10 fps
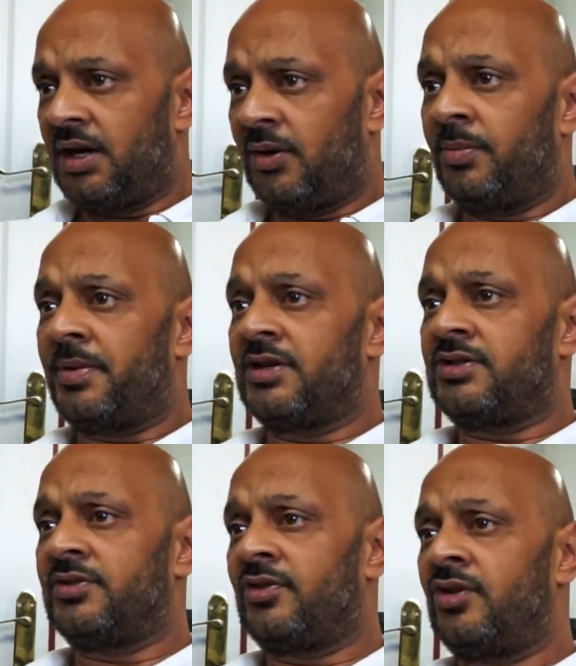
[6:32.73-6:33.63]
Our
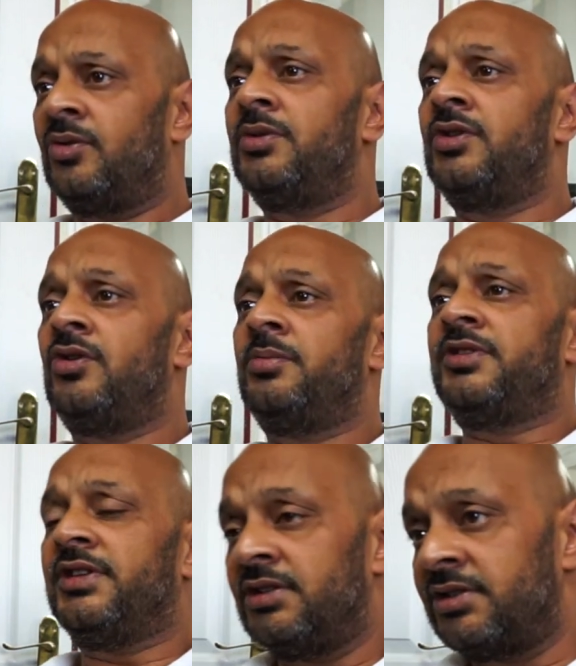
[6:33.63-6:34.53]
prices have gone up with the raw
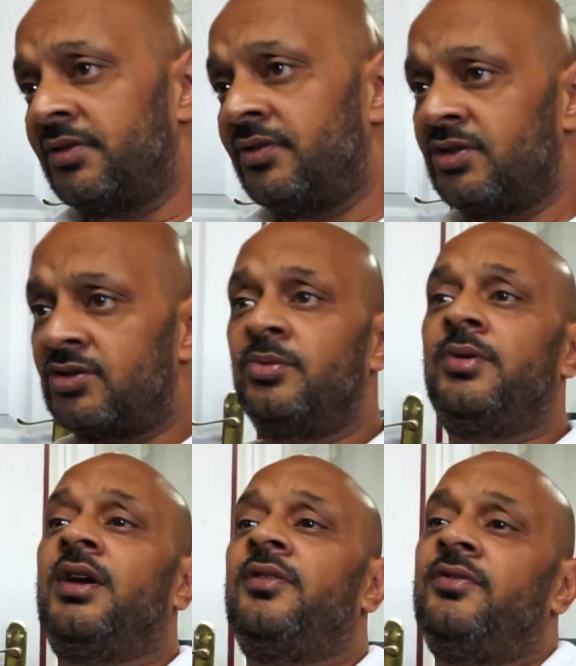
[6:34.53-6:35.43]
materials and everything, so
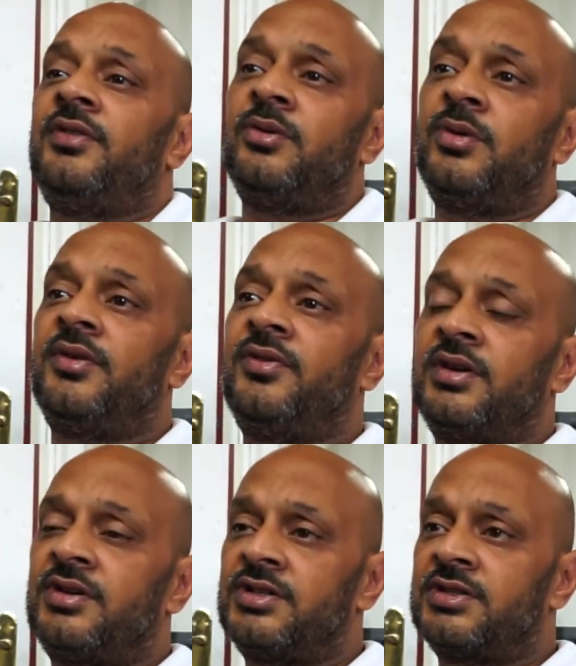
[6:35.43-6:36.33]
we have
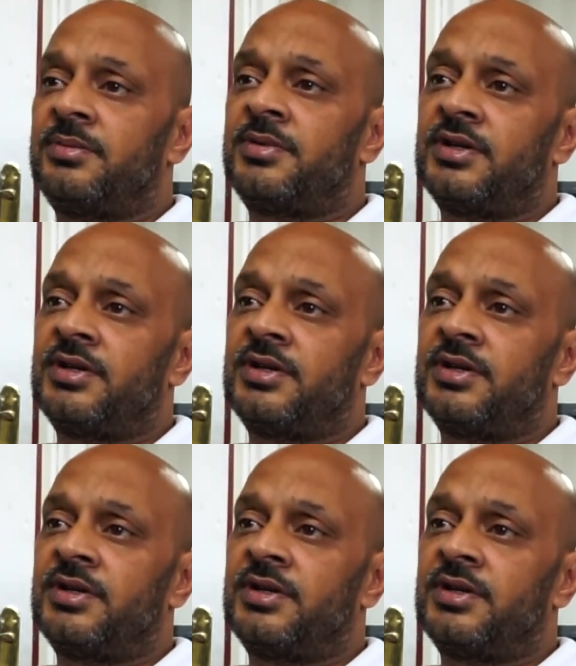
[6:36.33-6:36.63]
increased our